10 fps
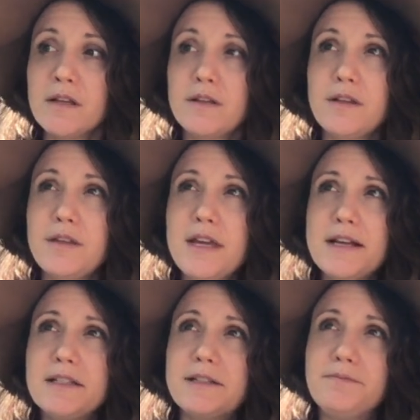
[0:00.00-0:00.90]
The thing
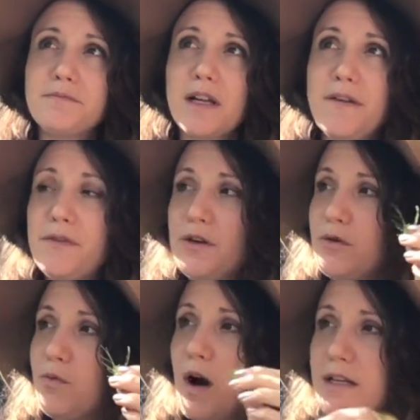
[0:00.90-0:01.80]
is, if you
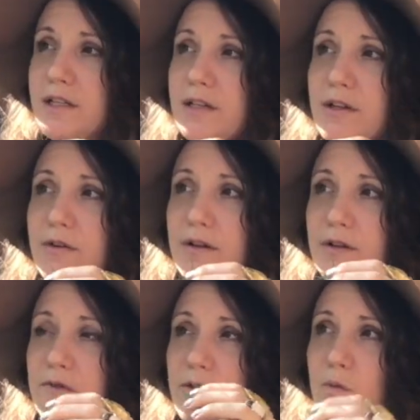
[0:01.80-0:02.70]
want
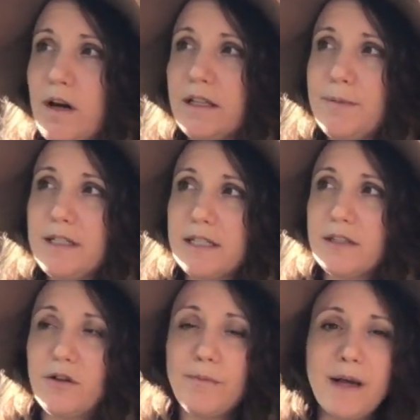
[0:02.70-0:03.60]
the
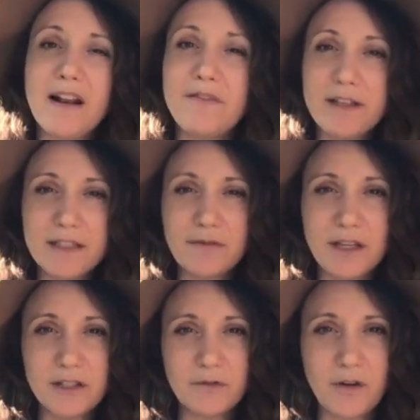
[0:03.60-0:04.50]
medicinal benefits of
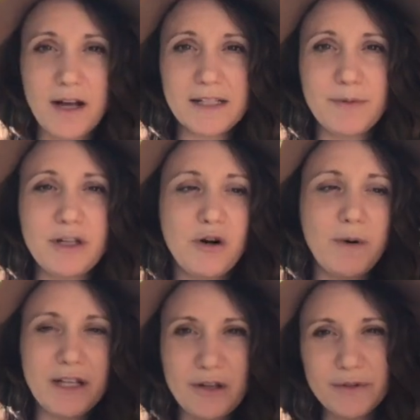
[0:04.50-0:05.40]
these fronds, but you don't
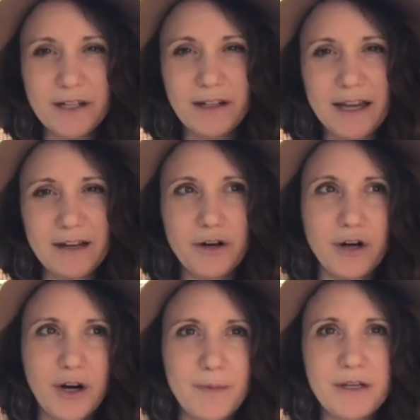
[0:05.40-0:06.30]
want to use it like an
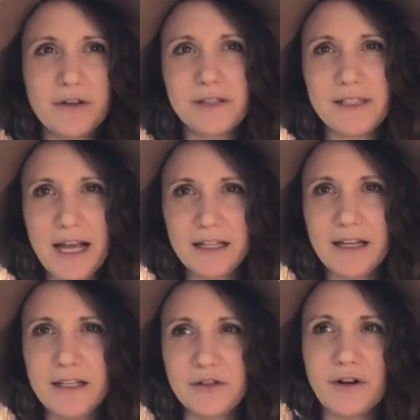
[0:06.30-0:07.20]
herb in your
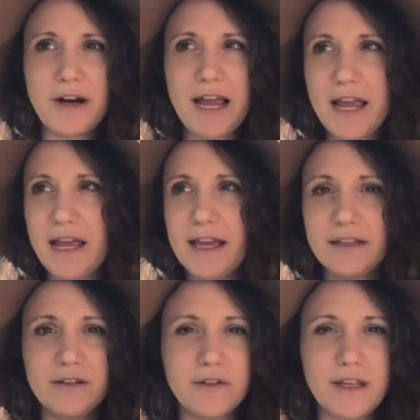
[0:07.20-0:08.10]
salads or your
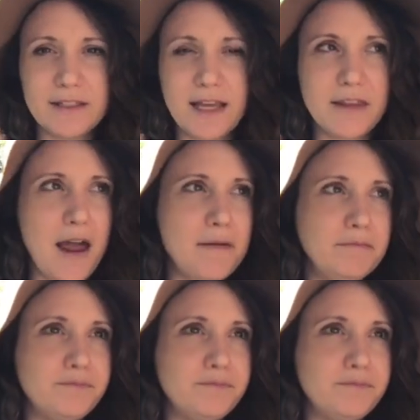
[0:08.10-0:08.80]
eggs or things like that,